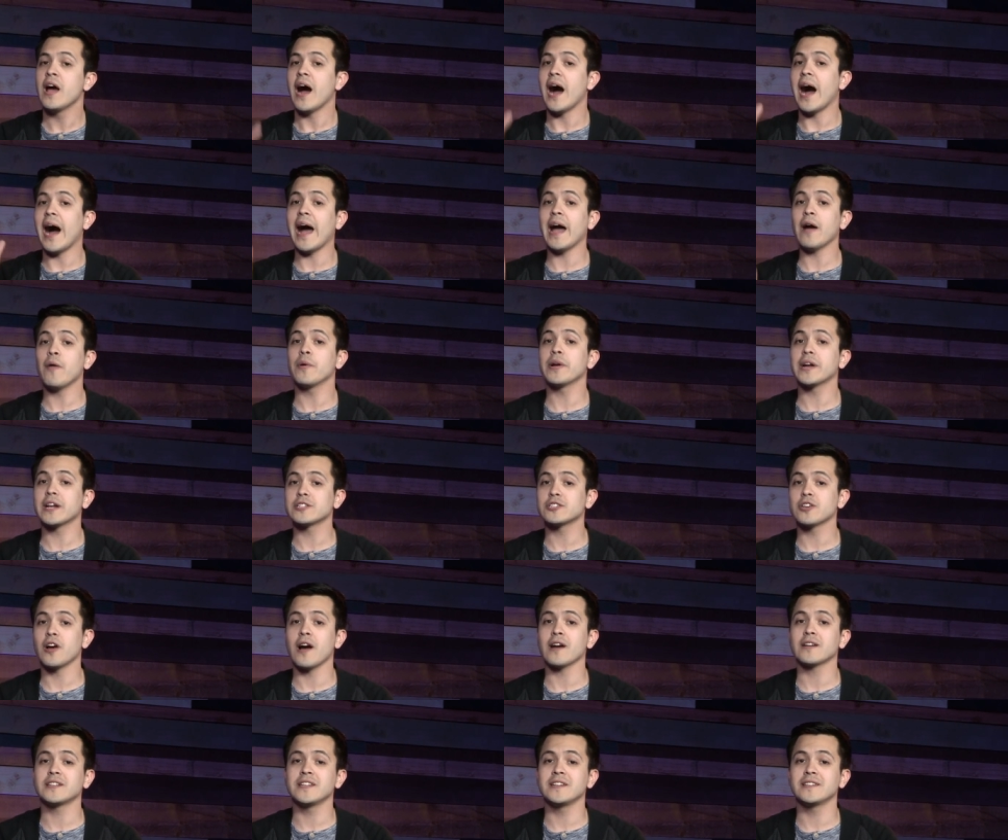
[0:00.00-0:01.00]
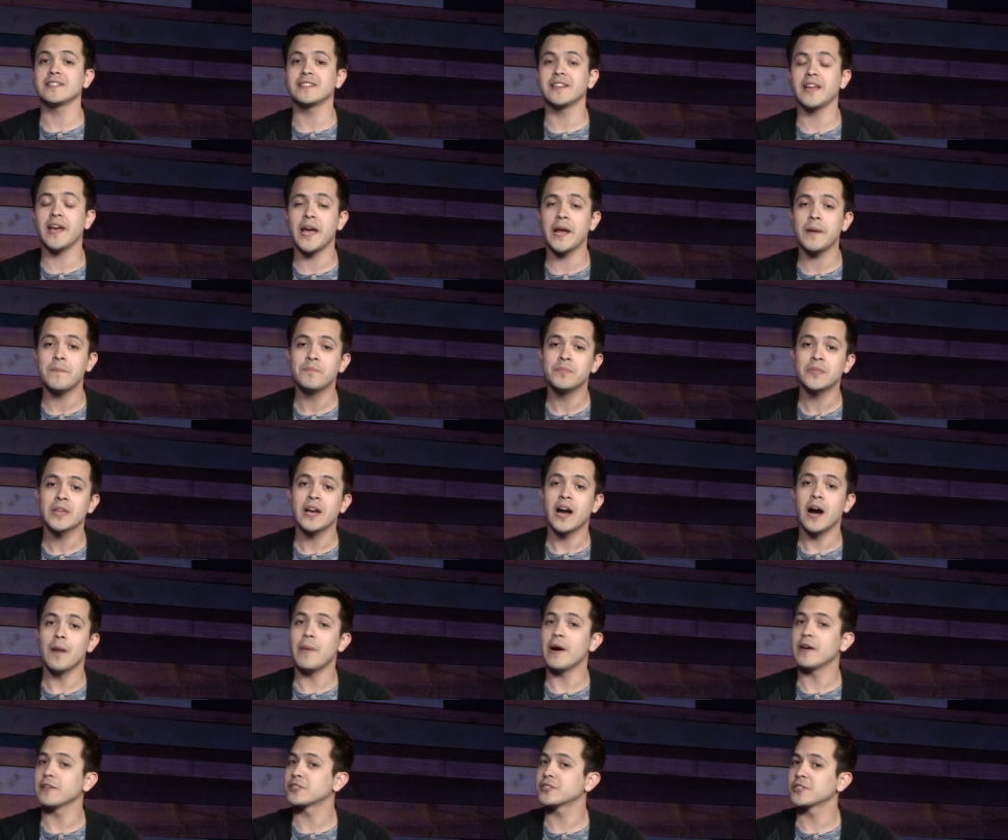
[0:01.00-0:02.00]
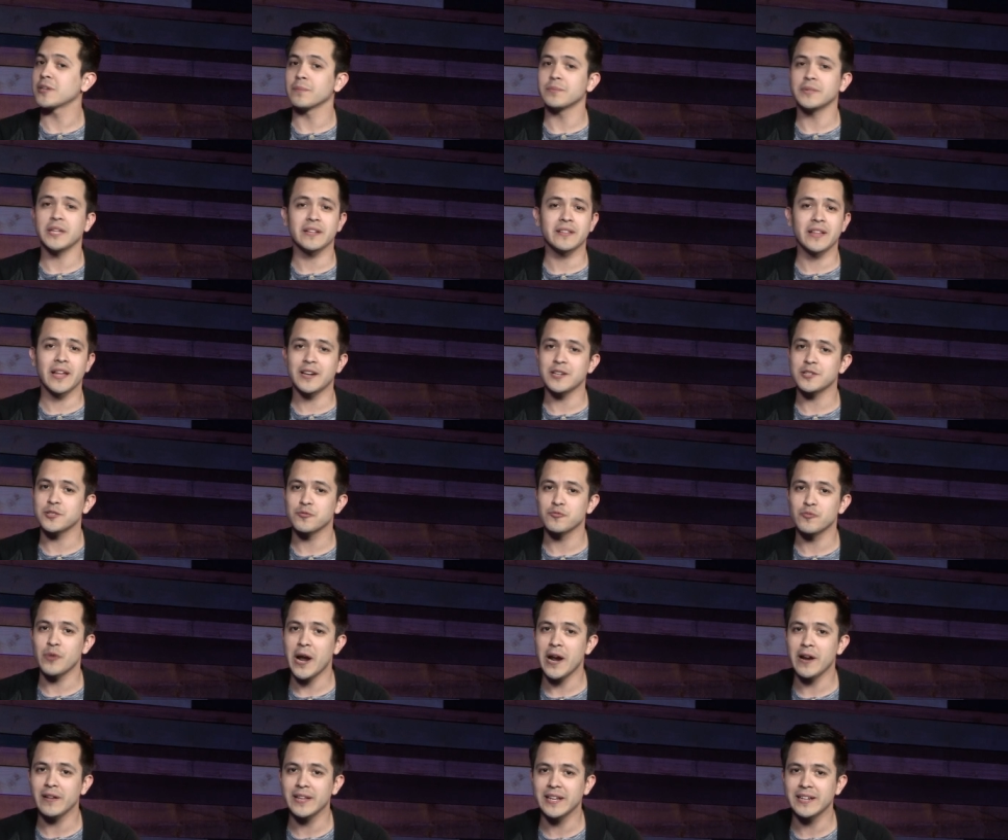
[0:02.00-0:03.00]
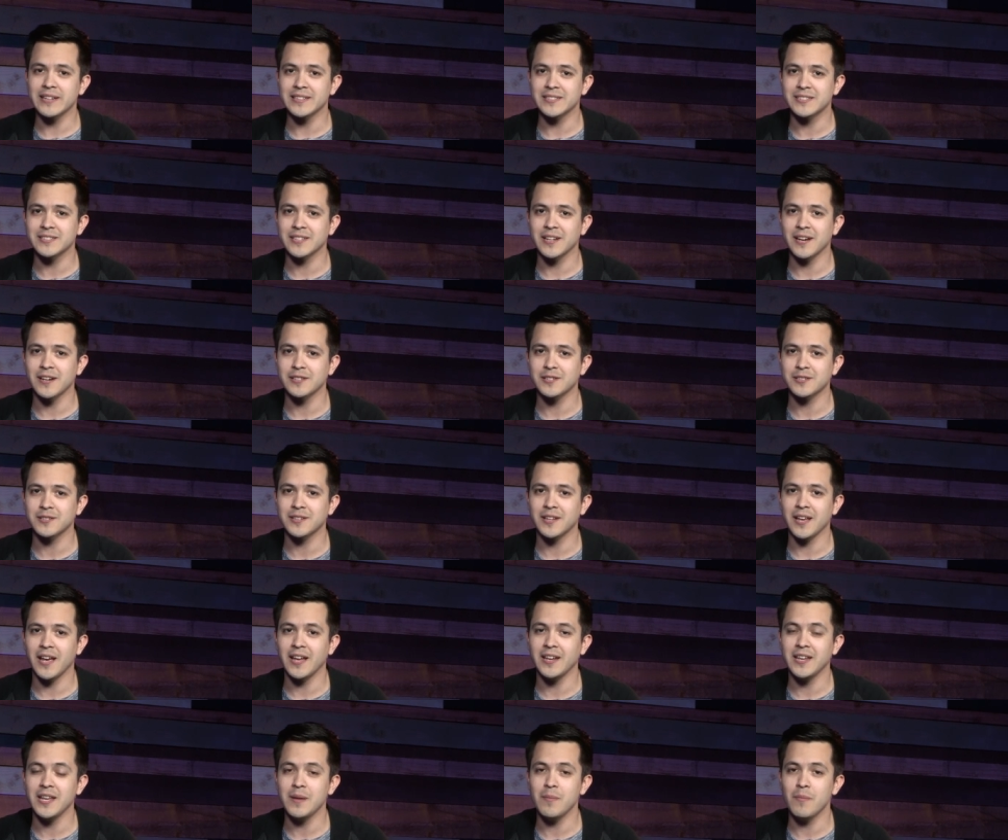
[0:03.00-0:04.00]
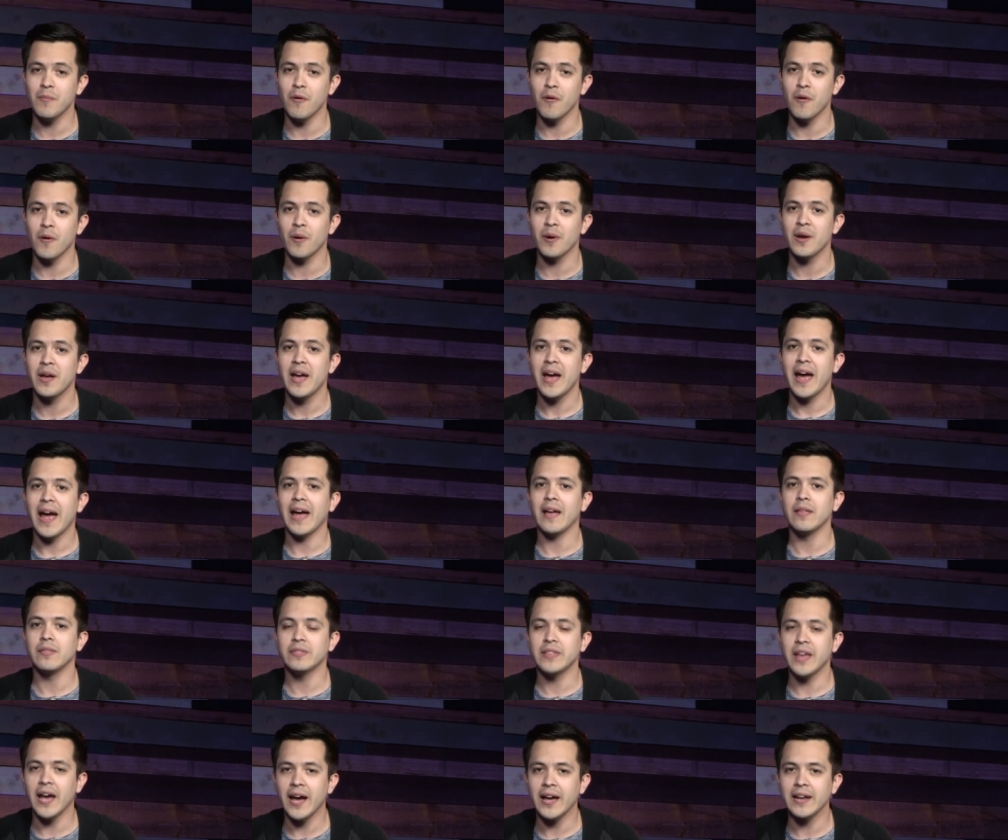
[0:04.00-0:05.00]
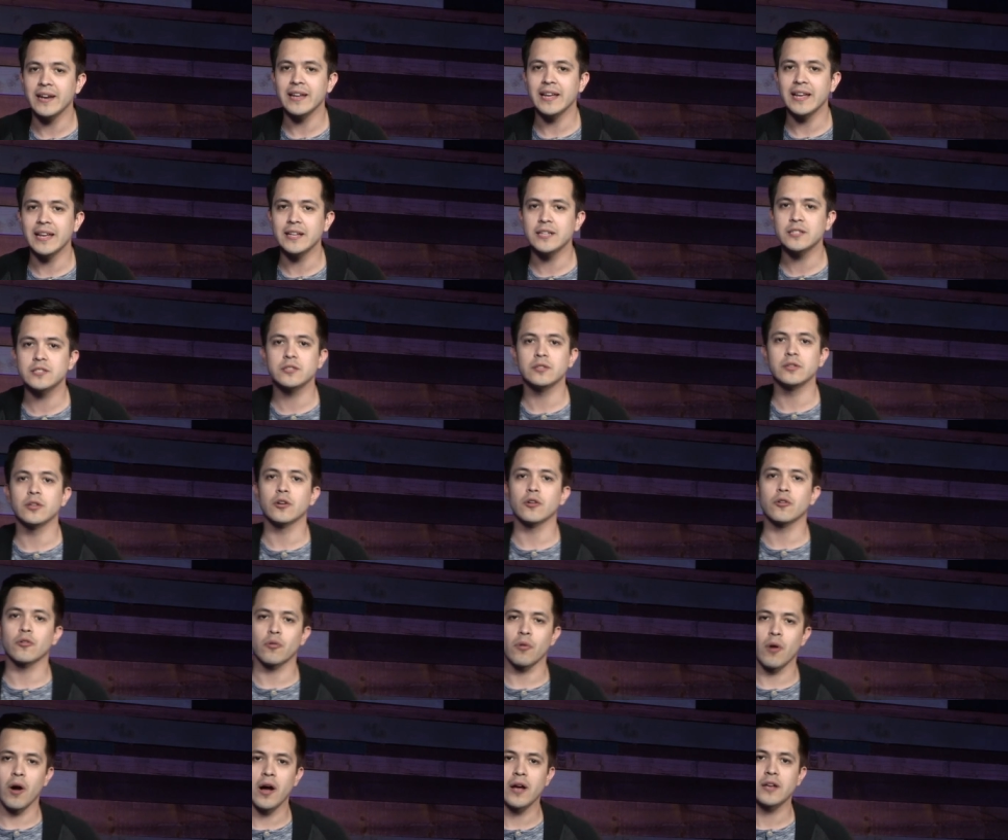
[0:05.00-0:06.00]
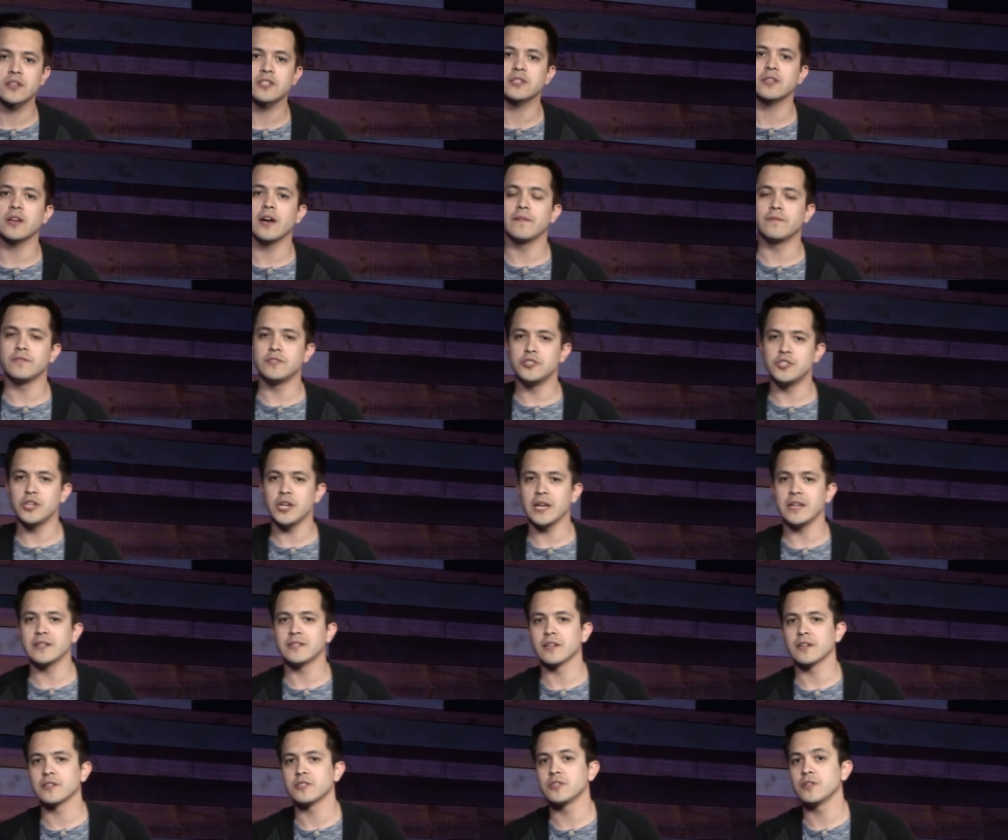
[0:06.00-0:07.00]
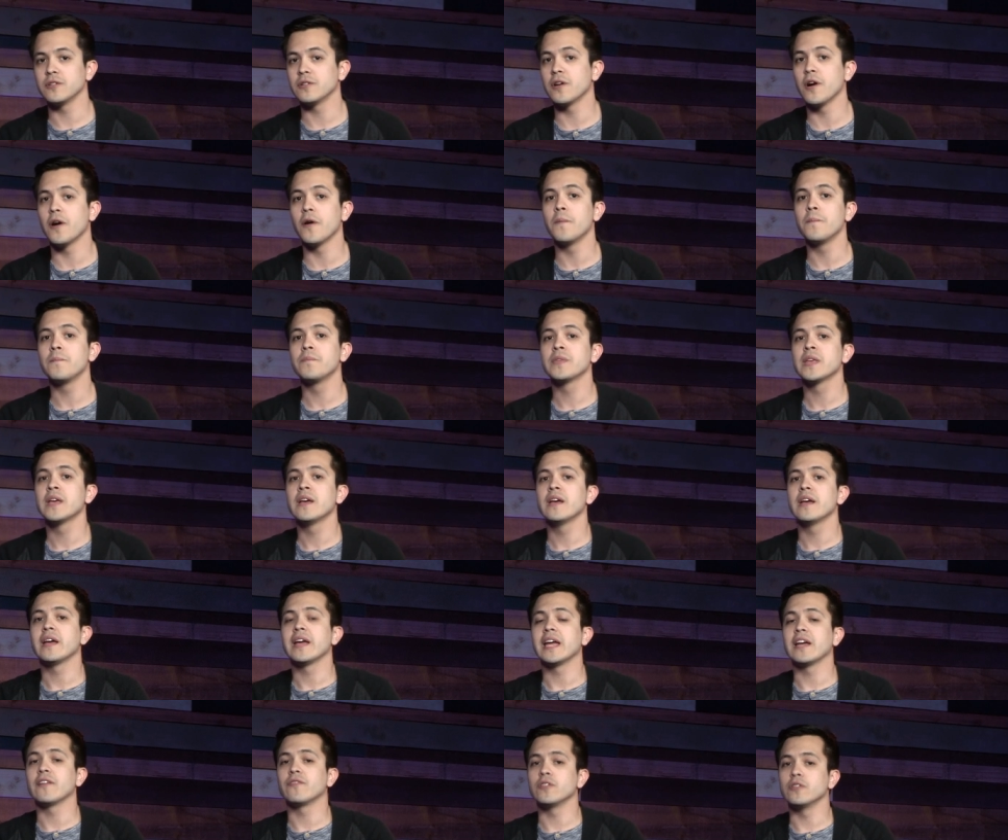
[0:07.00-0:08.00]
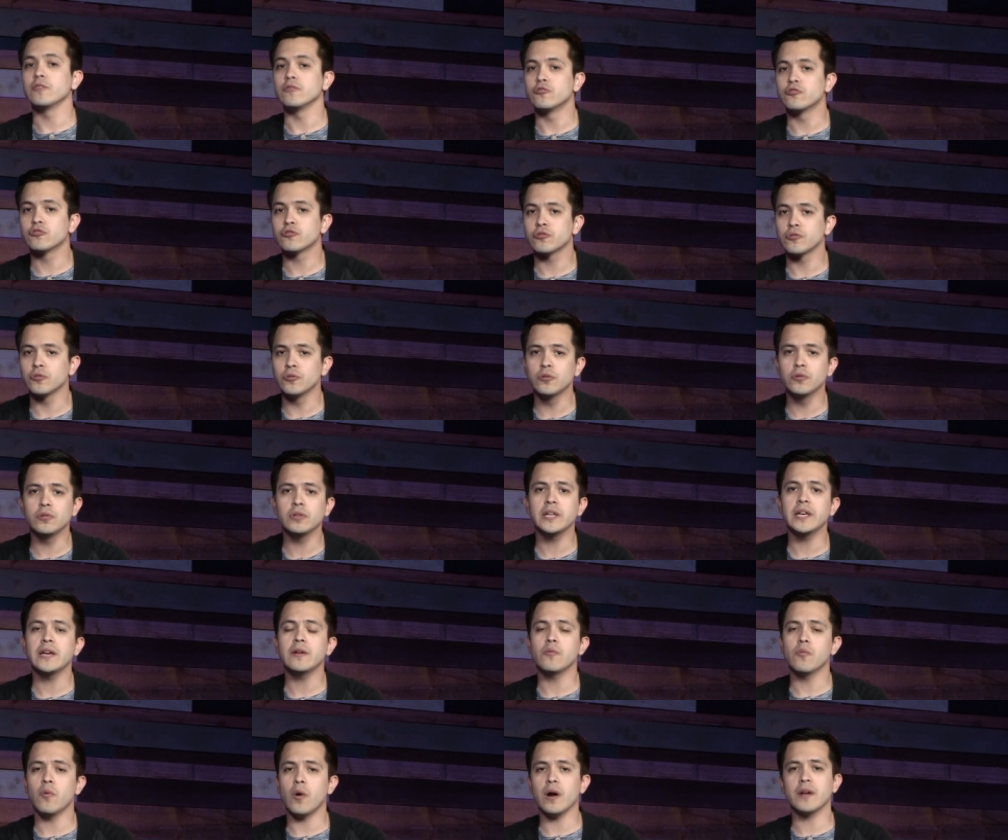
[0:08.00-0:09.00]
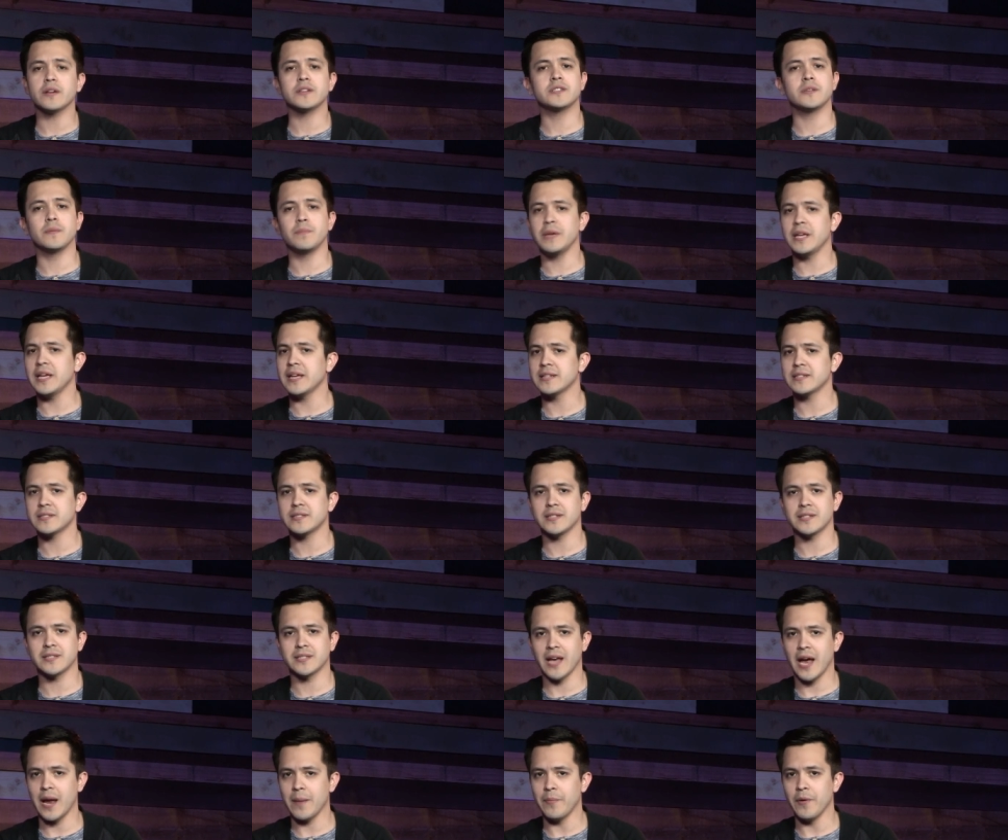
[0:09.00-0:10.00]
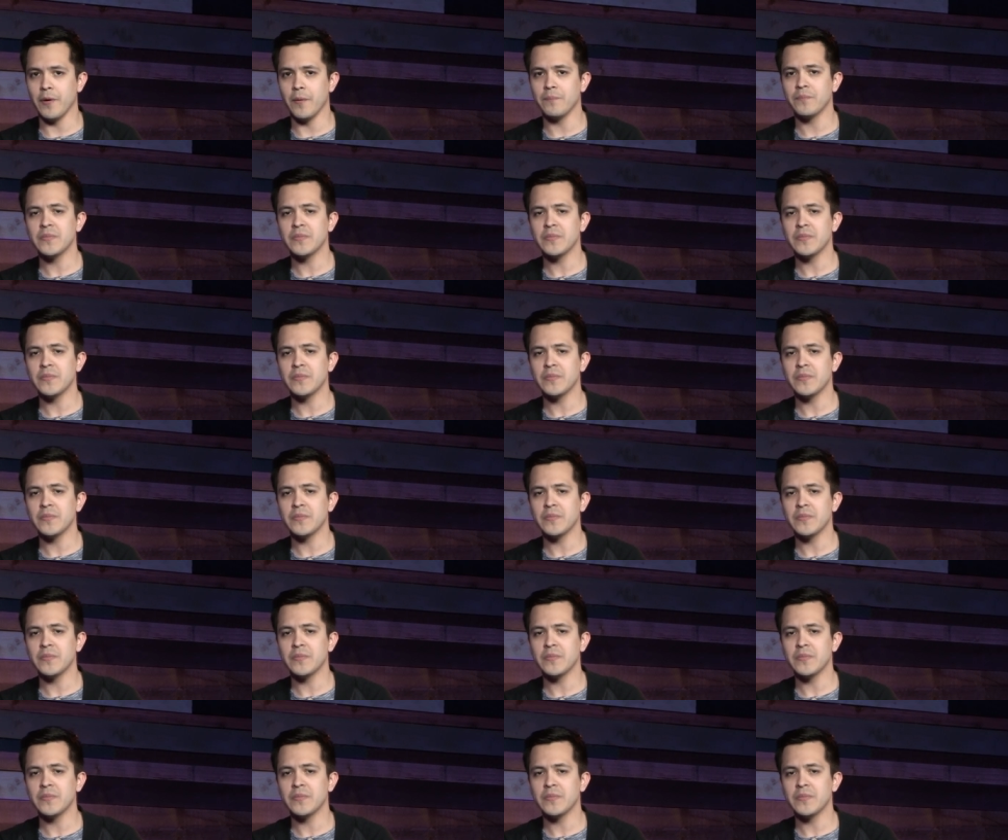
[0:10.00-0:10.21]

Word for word: I want to talk to you today about something that is rarely discussed anymore, and that is the cross of Jesus. You know, if you truly want to be his disciple,